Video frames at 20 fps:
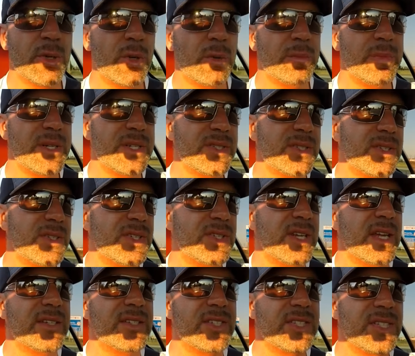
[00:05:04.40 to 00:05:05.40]
your own
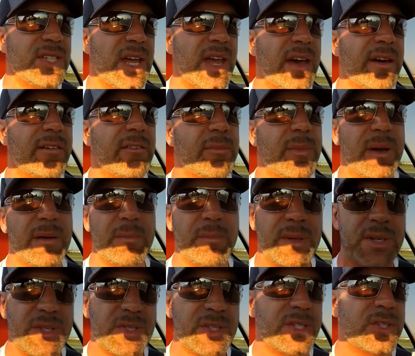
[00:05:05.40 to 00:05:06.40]
business and stay my
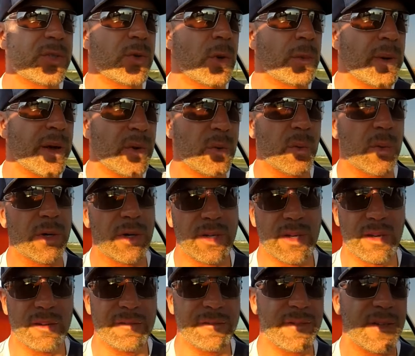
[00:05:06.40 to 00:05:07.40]
business or my work
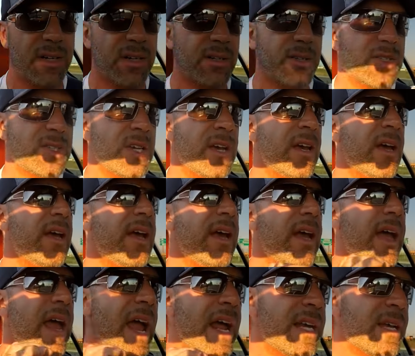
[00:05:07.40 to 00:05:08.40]
affairs.
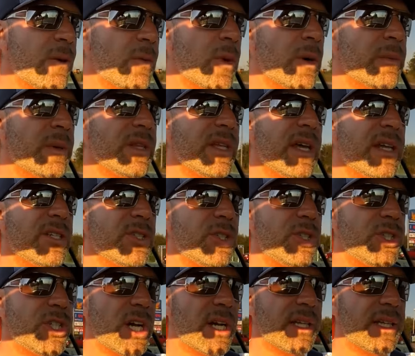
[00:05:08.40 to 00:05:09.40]
Any woman that
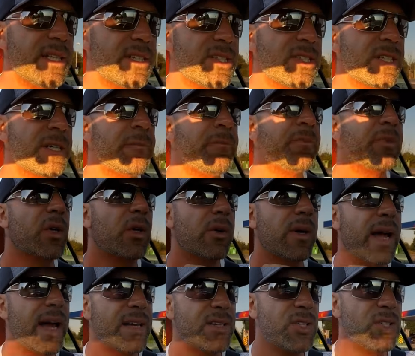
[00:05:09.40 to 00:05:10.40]
is jealous
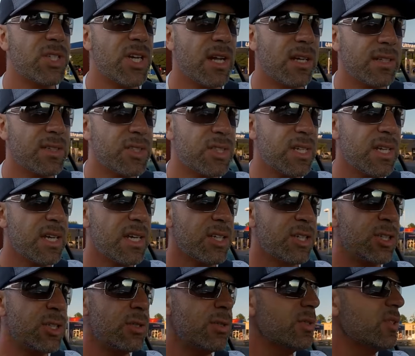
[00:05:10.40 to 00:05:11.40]
or has jealousy
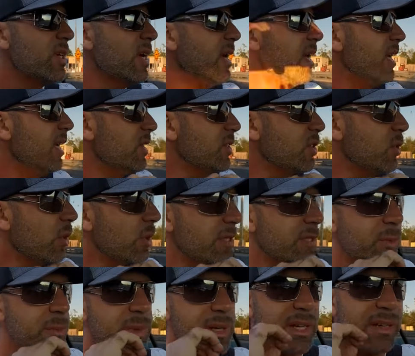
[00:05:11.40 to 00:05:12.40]
issues is
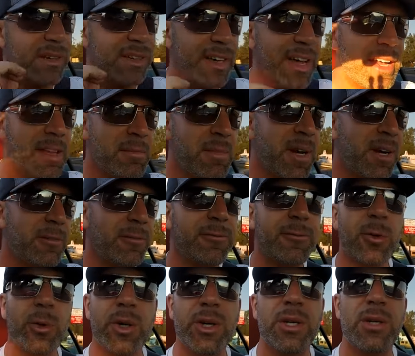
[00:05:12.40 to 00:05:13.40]
going to be a nightmare
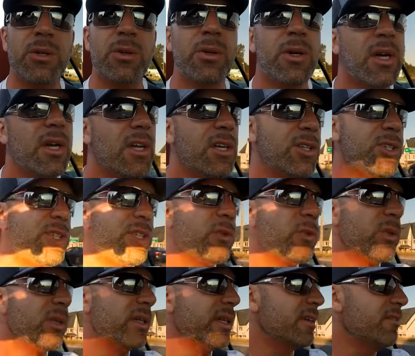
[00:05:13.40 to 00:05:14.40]
for you.
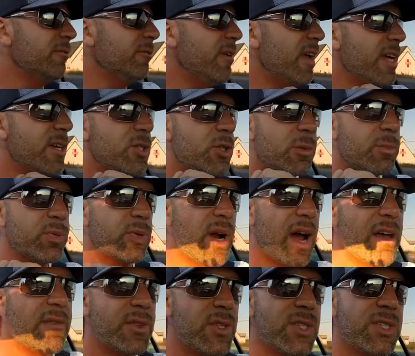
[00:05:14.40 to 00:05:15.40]
She will invade your
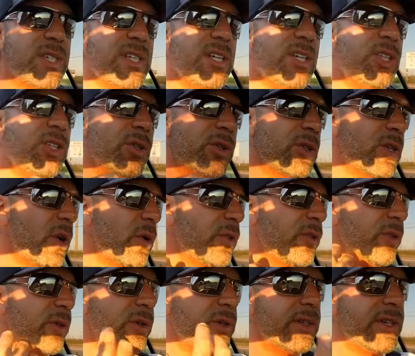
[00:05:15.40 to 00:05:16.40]
privacy. She'll go
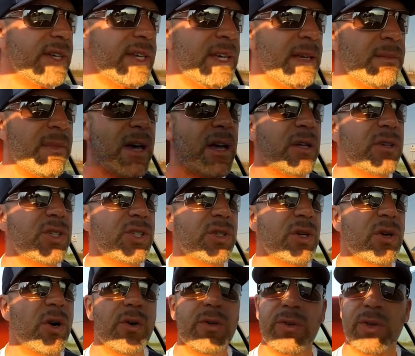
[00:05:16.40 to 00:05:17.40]
through your emails.
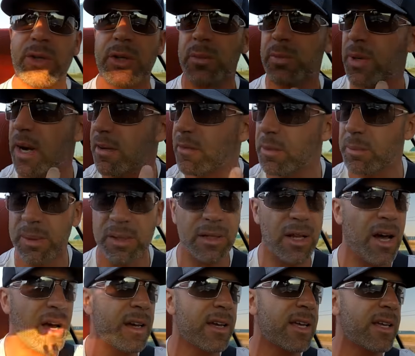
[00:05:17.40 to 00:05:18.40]
She'll go through your private
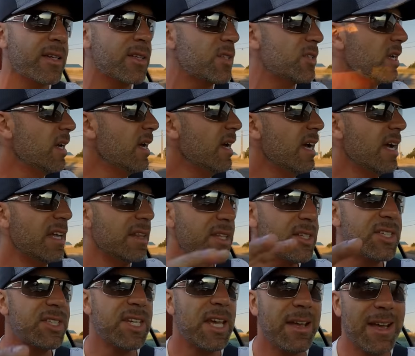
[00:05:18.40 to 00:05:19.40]
belongings.
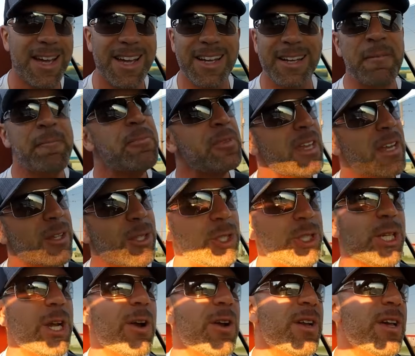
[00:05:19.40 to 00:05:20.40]
The same, to
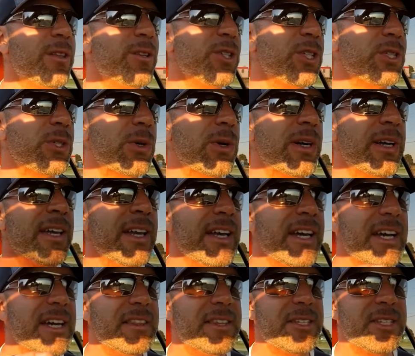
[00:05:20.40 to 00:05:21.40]
share another story,
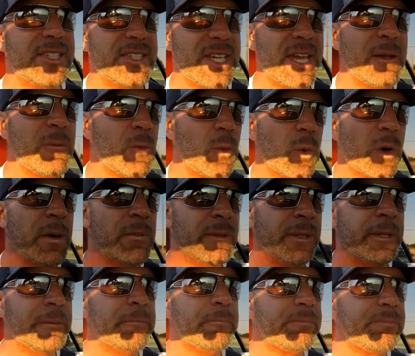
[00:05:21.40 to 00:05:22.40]
the same
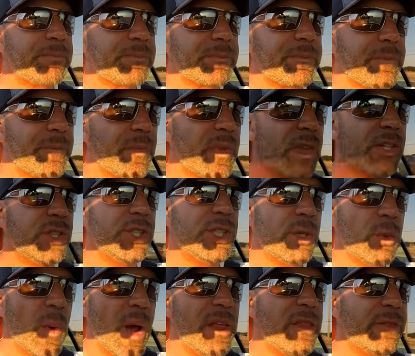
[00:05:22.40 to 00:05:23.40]
woman,
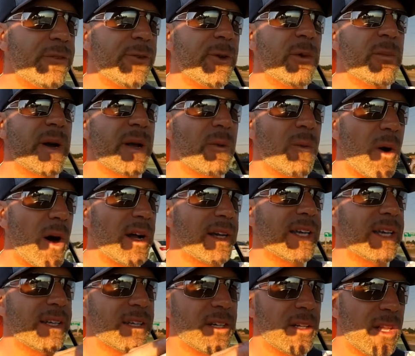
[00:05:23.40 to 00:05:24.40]
she went through my
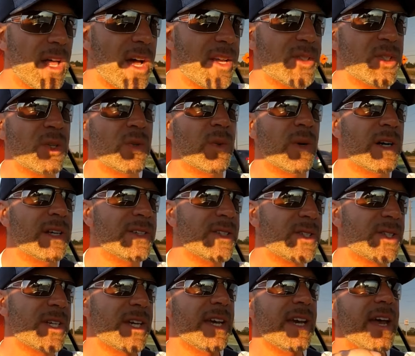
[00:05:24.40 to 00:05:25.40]
walk in closet
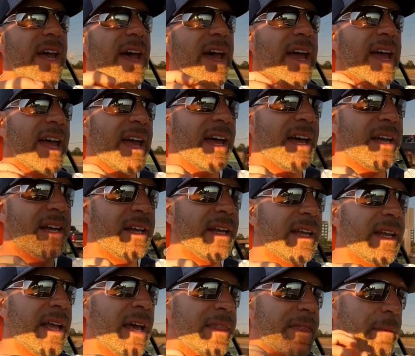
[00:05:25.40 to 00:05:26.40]
once
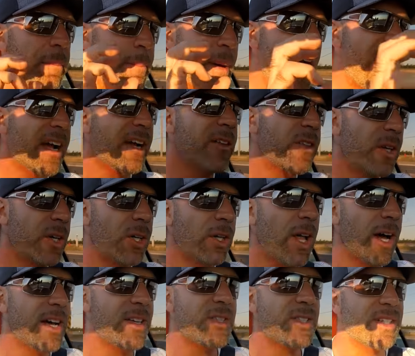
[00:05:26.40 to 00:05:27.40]
and at the back of the
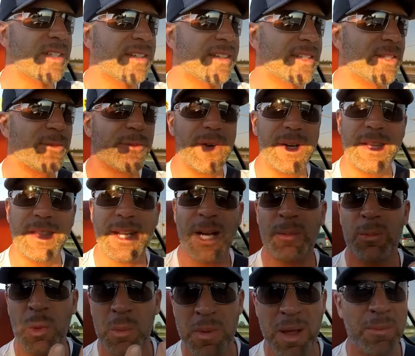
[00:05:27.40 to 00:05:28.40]
closet, it's funny
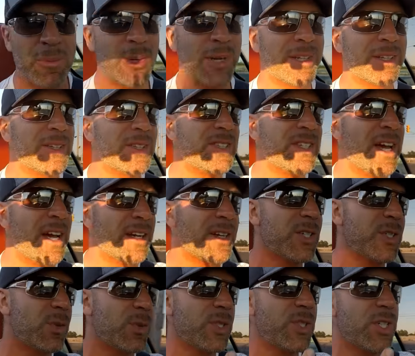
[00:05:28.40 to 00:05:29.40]
that I'm remembering this now
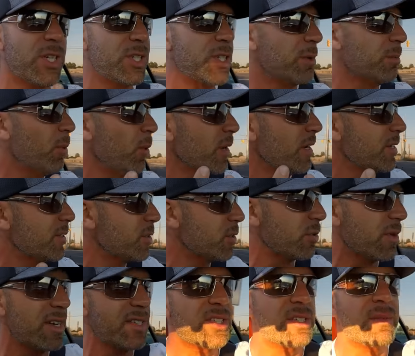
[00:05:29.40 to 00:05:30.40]
because it was such a point of
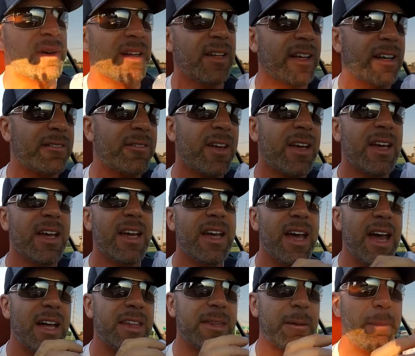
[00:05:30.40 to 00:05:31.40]
stress in my life.
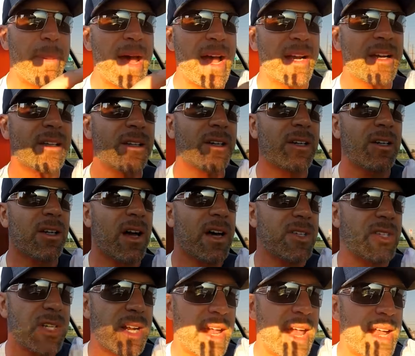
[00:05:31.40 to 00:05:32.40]
At the back of the
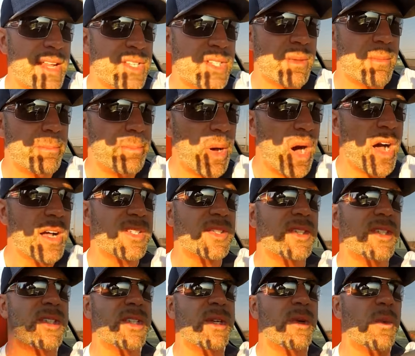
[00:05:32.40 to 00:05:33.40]
closet, I had some
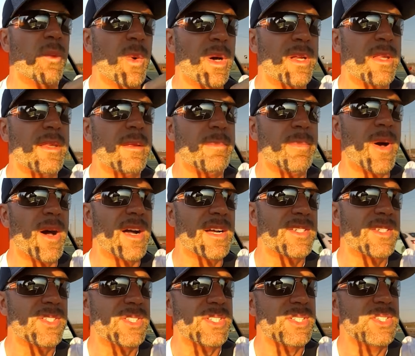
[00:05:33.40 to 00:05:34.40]
boxes, and in one of the
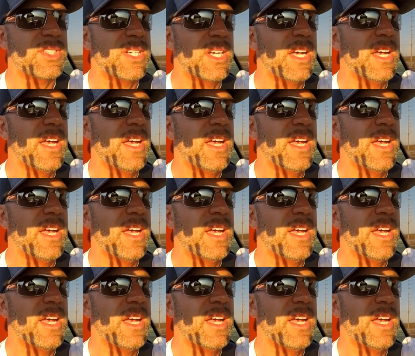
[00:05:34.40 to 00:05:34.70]
boxes,